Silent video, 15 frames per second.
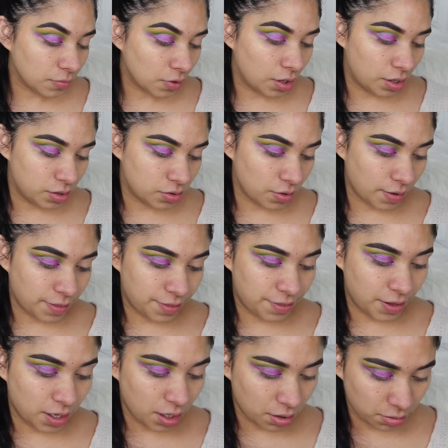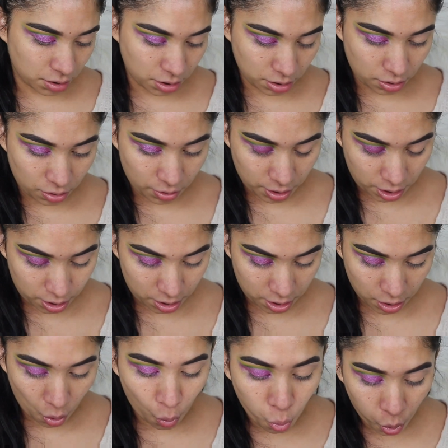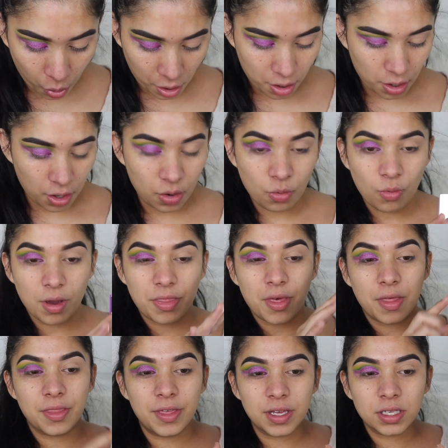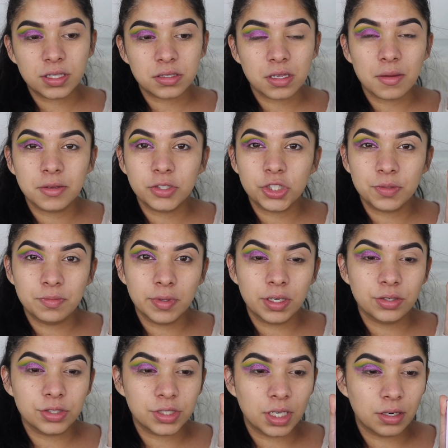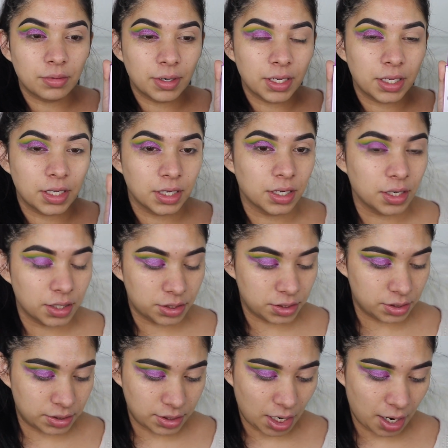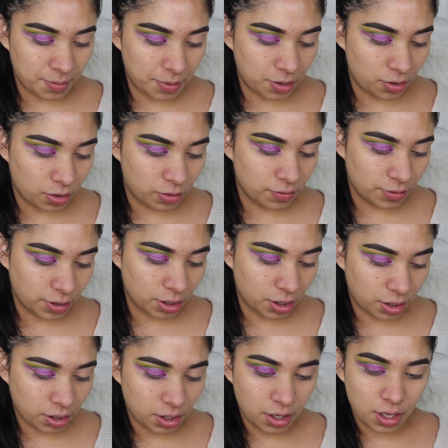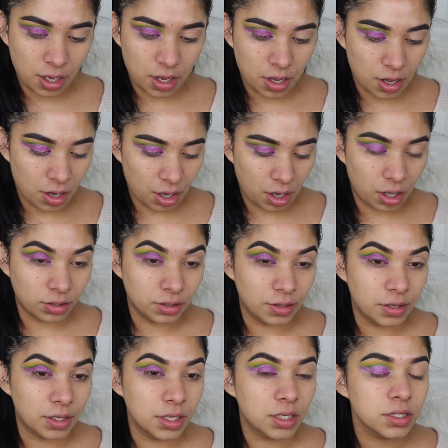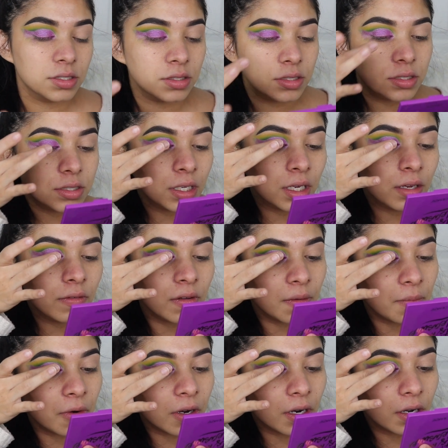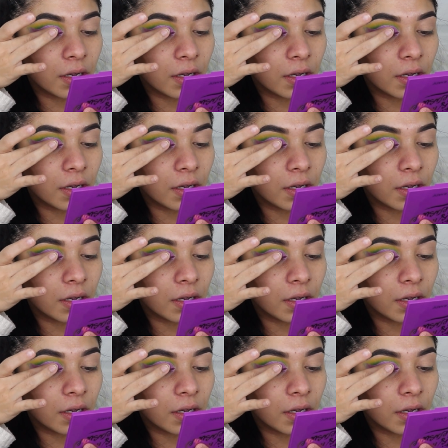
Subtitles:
Okay, so I think I'm going to go in with this middle shade right here and just tap it over all of this just to give it more